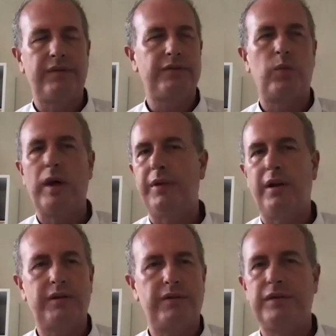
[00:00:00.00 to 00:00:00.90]
if it's
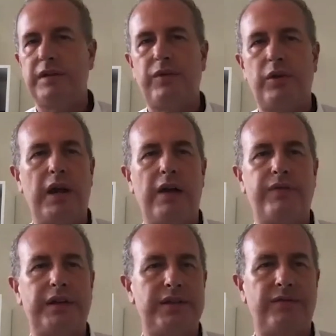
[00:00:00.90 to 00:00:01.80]
webinars, if it's
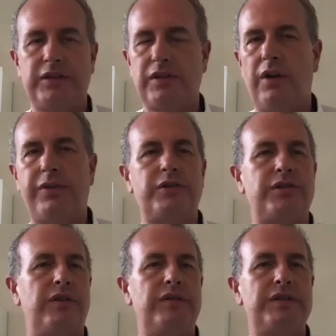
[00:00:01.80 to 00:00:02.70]
infographics, if it's author
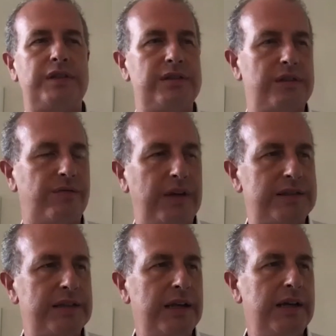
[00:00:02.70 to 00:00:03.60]
services, if it's